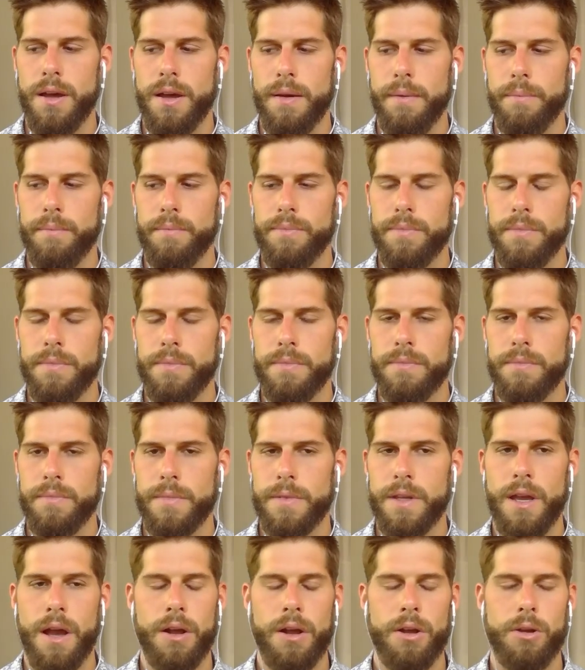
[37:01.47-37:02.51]
um,
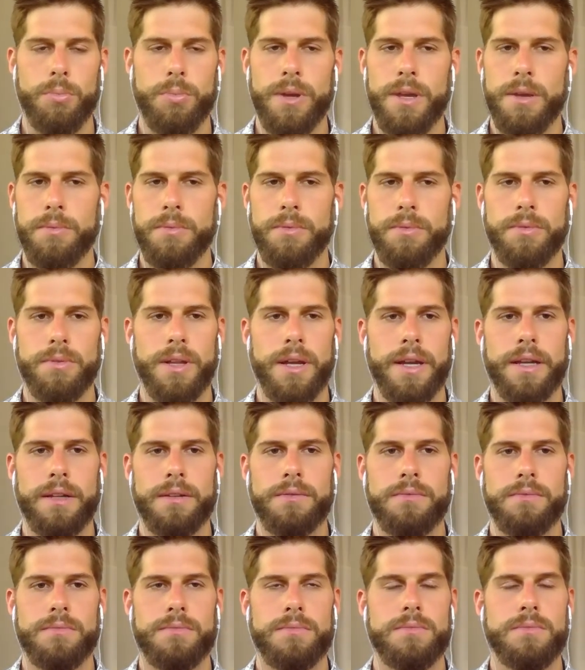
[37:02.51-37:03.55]
younger people like
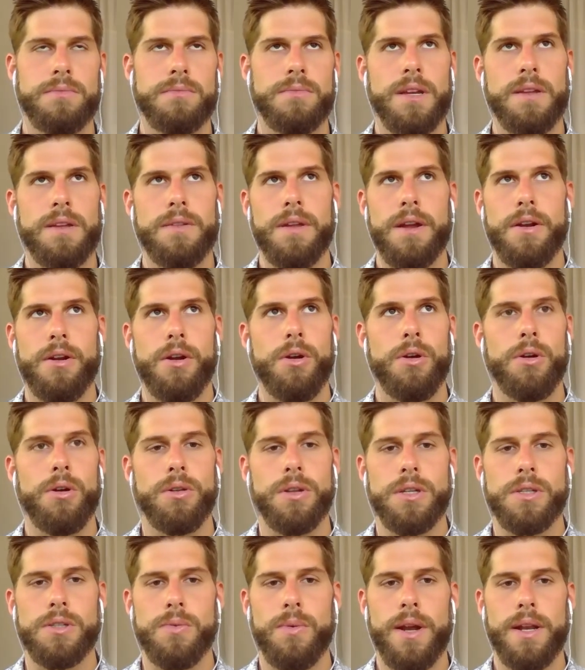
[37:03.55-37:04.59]
in their
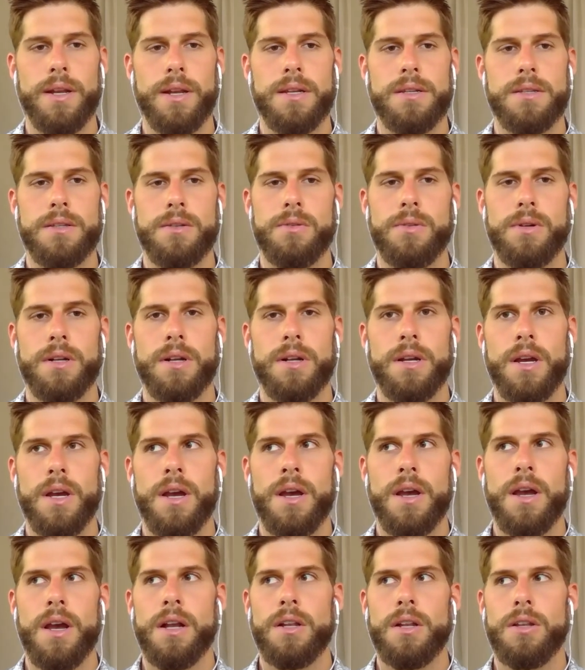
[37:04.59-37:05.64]
early twenties who are
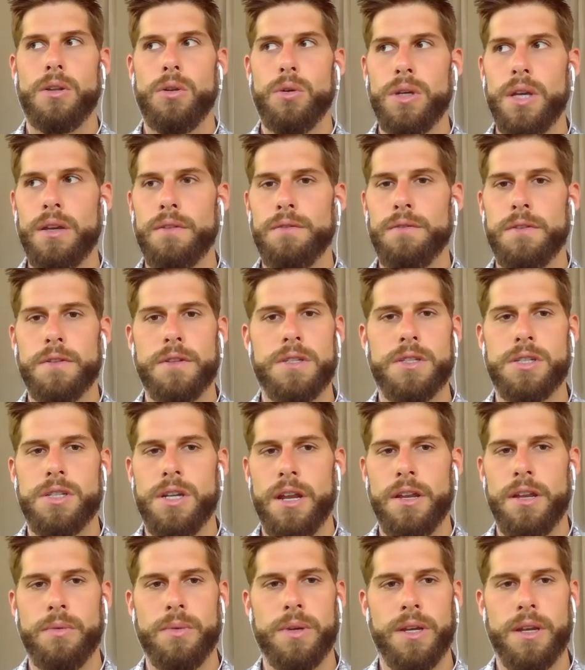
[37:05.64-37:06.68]
looking for this
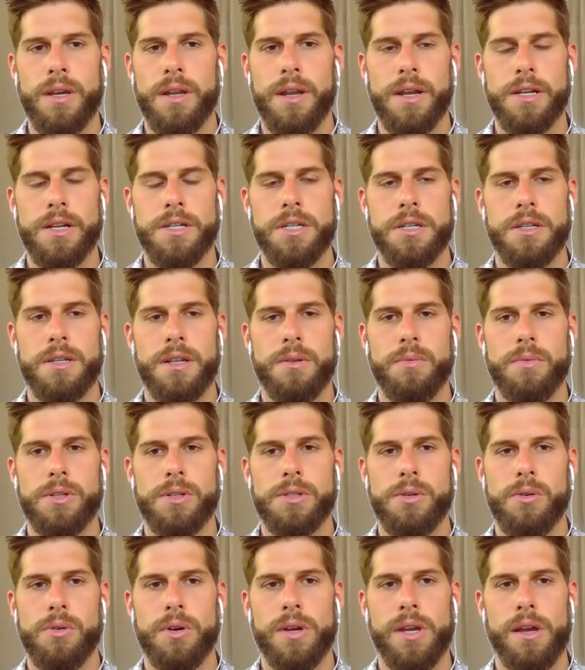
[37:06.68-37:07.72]
genuine connection that we're
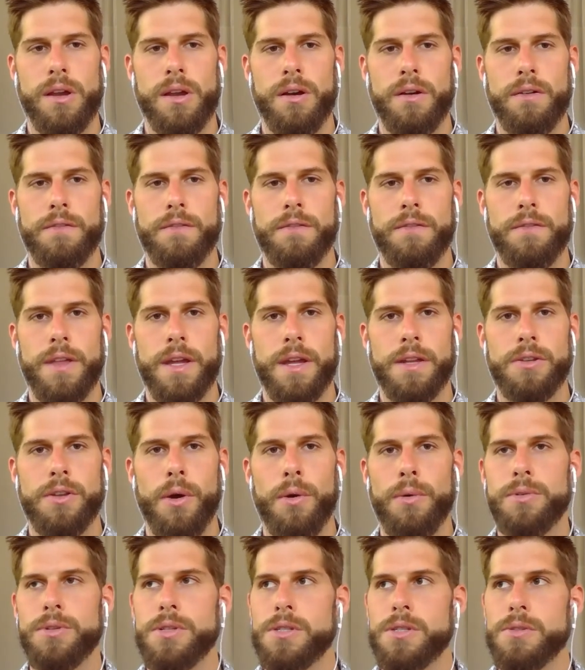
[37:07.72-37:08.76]
talking of. They
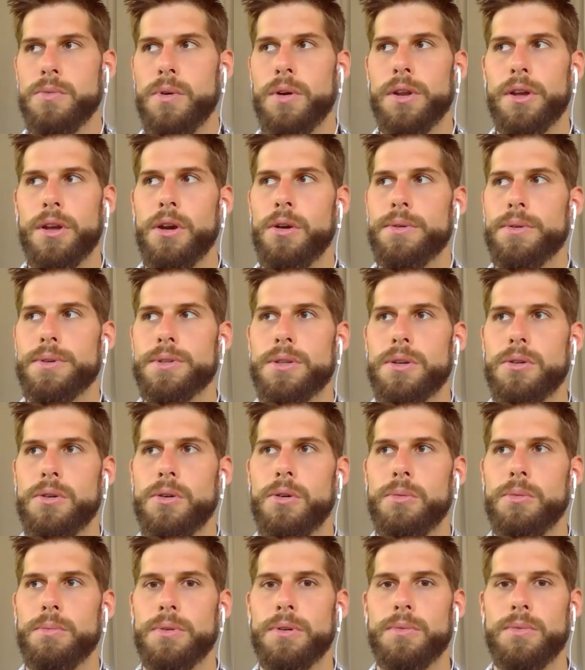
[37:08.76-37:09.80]
don't just want to mm. go into
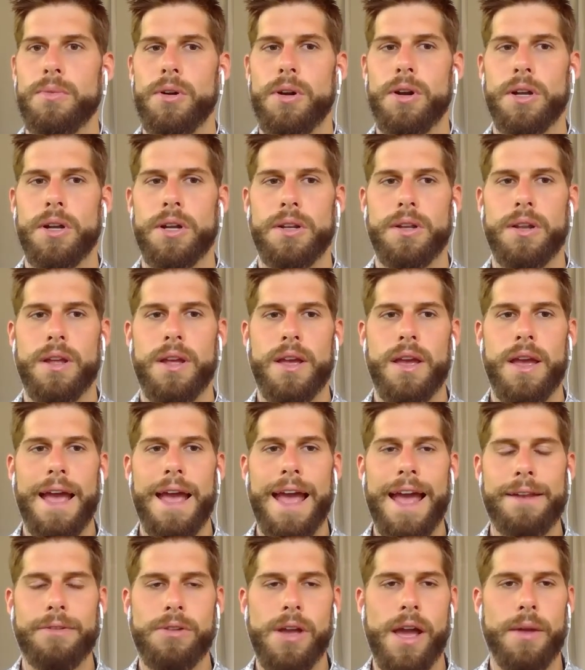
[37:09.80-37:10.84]
corporate work and,
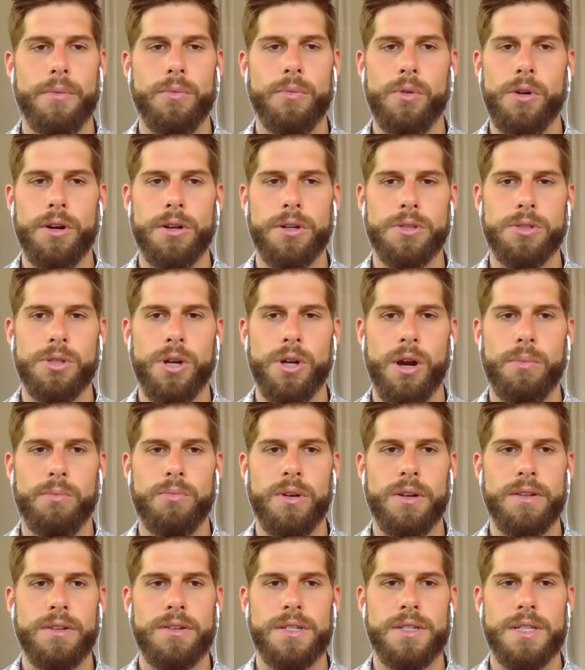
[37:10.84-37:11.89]
and, and work a job
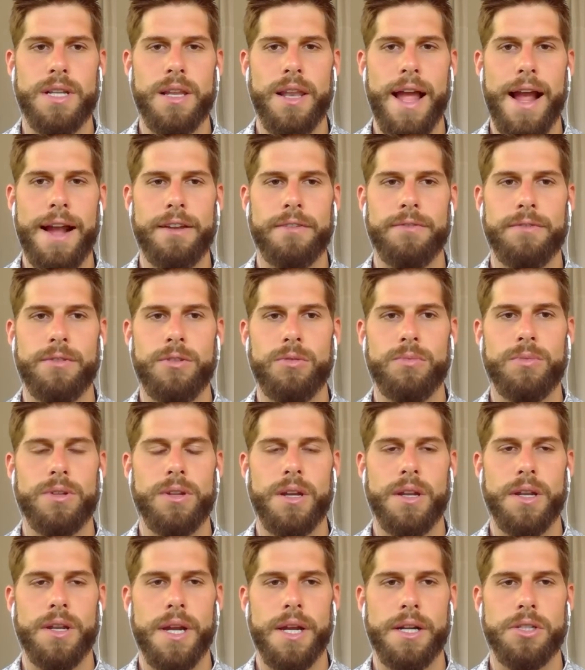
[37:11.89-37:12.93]
where there is a lack of human
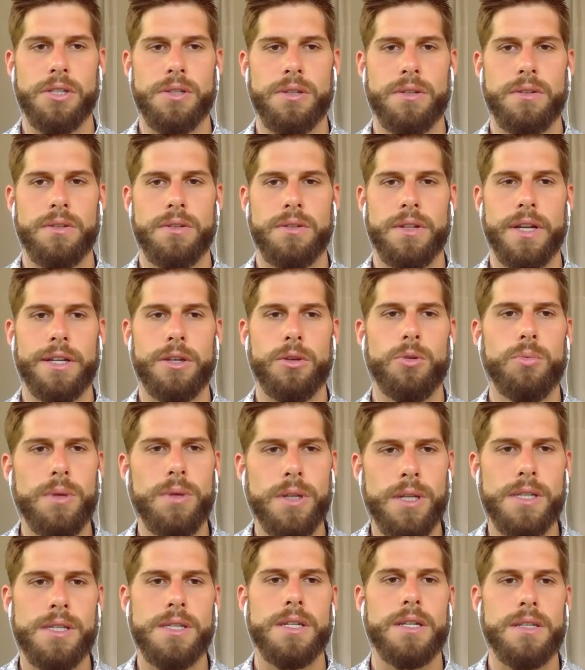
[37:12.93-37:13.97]
connection. Like
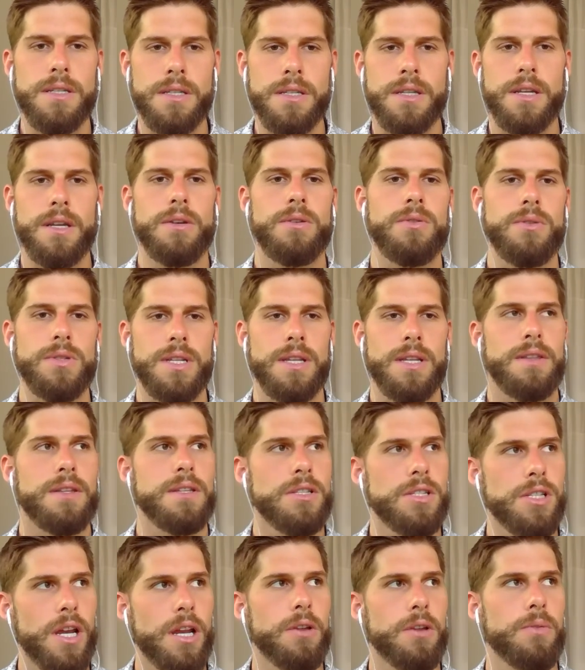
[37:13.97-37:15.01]
humanistic skills and
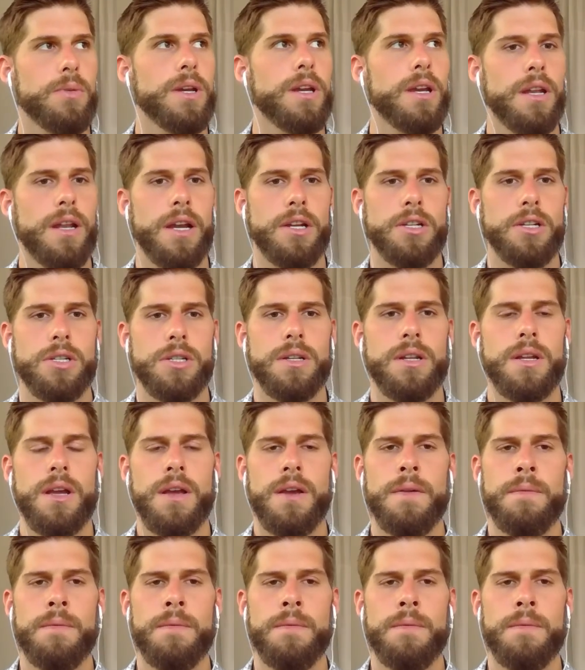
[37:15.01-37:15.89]
this genuine connection